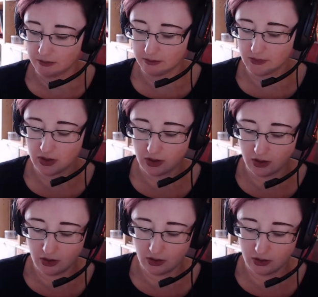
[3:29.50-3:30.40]

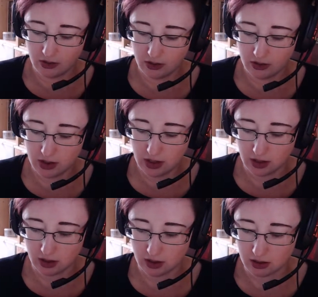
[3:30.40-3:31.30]
So
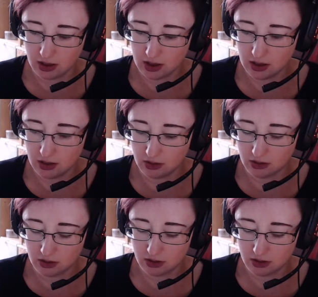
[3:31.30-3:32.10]
yeah, don't know.